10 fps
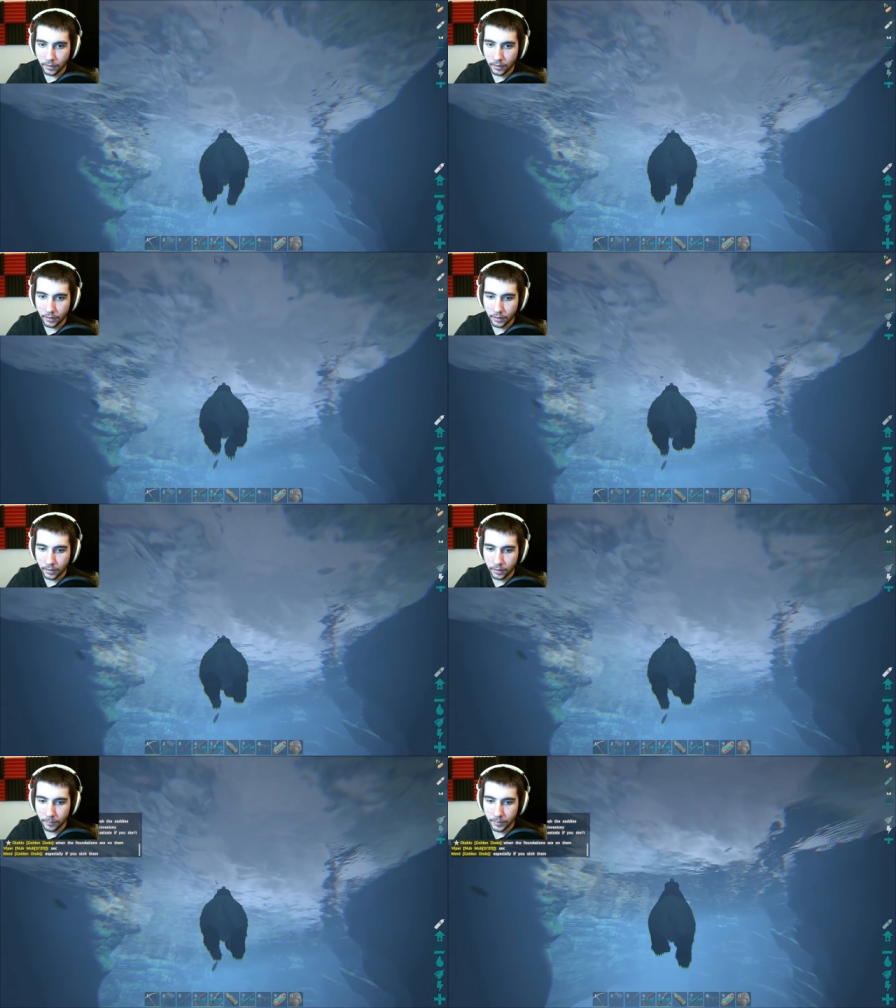
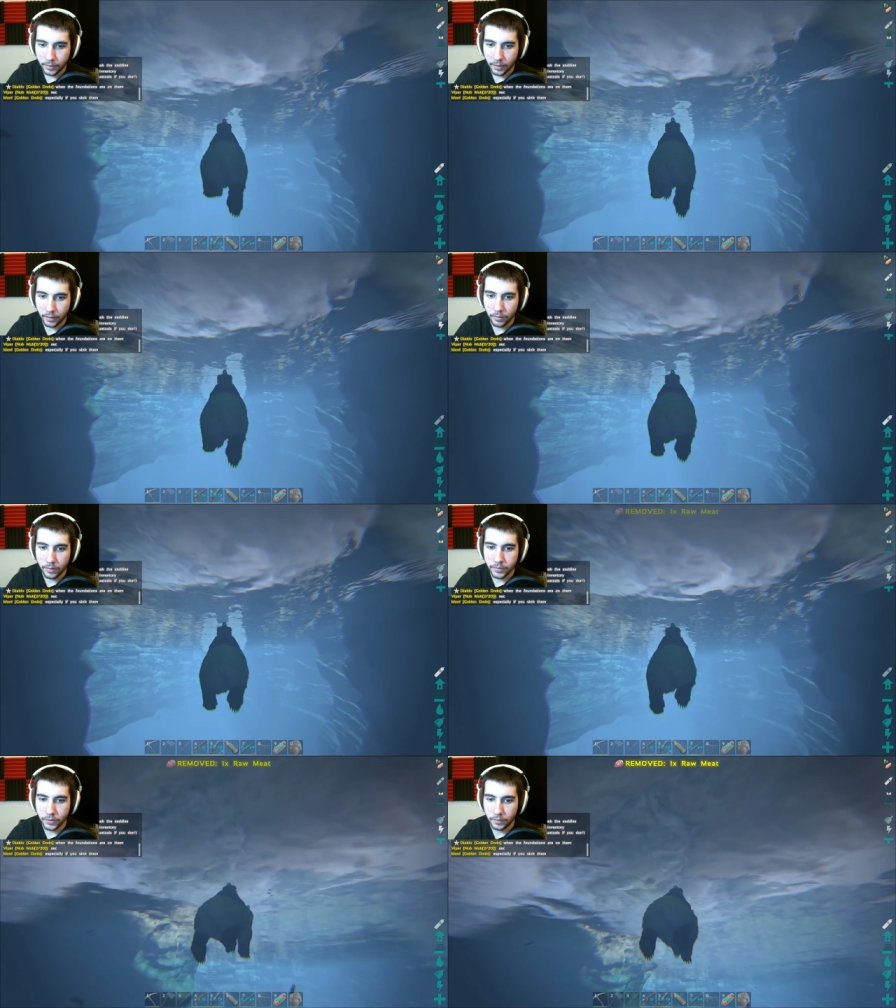Um, can I go to
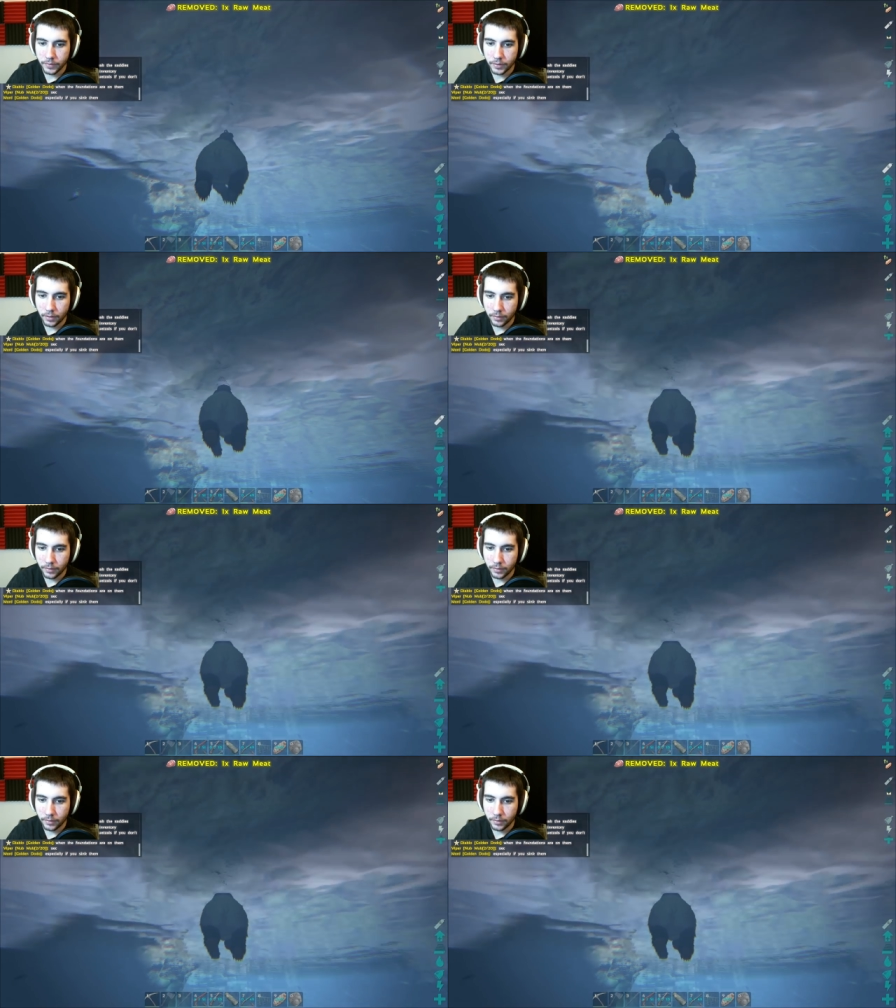the surface here?